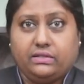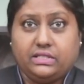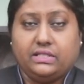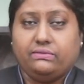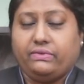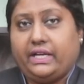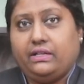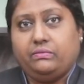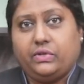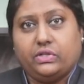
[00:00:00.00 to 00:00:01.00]
still
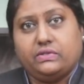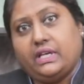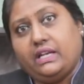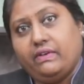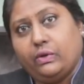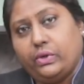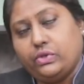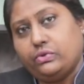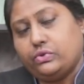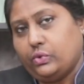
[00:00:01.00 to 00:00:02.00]
fine because you're anyway
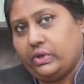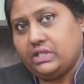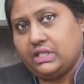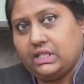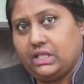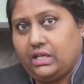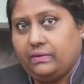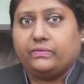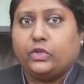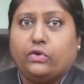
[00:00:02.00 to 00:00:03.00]
going to soak it in the